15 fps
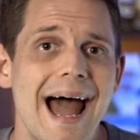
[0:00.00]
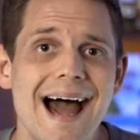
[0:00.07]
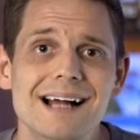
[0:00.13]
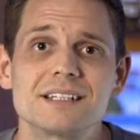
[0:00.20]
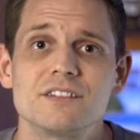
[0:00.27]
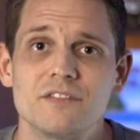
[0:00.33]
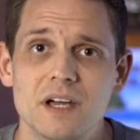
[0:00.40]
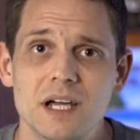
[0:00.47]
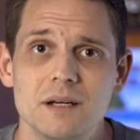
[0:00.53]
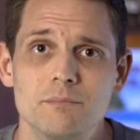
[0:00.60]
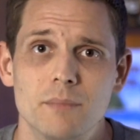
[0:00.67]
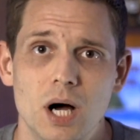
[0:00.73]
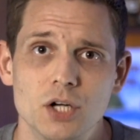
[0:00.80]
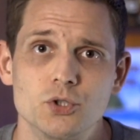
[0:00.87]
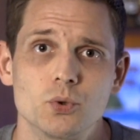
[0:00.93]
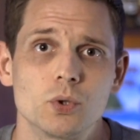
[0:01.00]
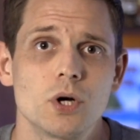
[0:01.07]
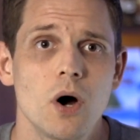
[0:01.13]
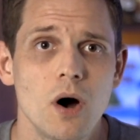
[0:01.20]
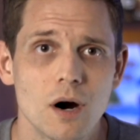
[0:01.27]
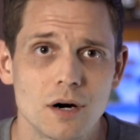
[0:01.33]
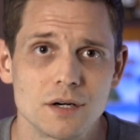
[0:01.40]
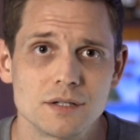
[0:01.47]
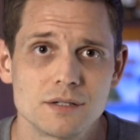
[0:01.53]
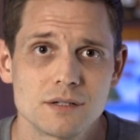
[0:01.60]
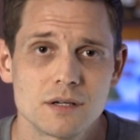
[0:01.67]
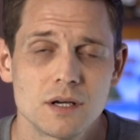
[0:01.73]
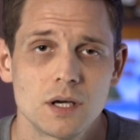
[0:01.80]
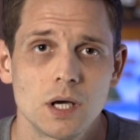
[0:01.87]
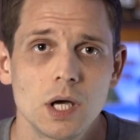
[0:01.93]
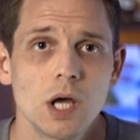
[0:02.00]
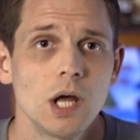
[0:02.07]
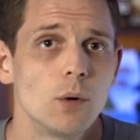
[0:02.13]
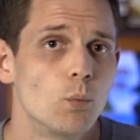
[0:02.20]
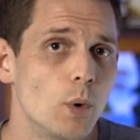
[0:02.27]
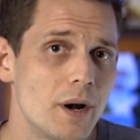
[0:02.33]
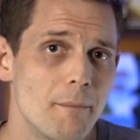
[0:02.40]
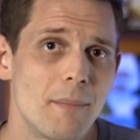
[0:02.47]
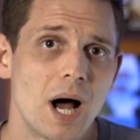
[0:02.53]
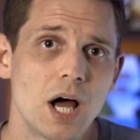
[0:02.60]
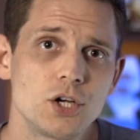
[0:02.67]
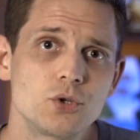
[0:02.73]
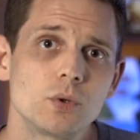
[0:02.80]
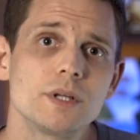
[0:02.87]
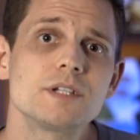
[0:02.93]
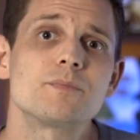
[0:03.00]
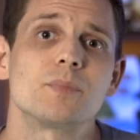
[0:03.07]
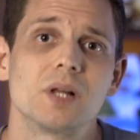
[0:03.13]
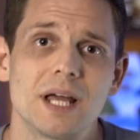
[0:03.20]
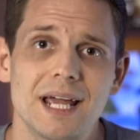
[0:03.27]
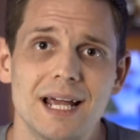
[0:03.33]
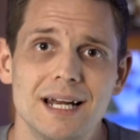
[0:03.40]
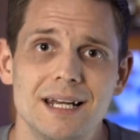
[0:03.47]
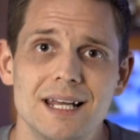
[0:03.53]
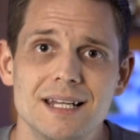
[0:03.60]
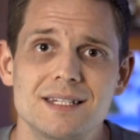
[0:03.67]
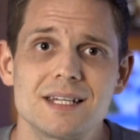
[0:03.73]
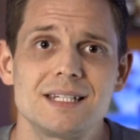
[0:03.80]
activate module cards. When a module is played, it's